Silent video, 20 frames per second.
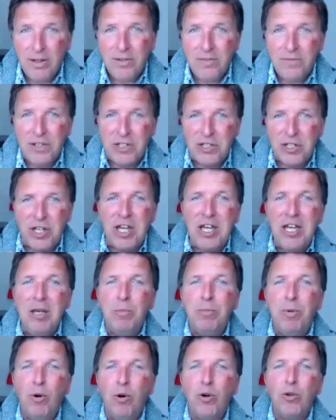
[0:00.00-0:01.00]
this
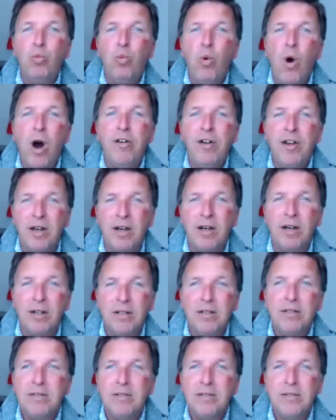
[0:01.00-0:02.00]
keyboard warrior
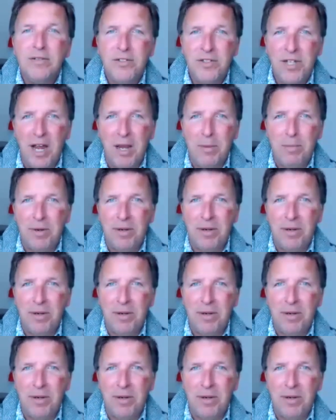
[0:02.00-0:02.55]
type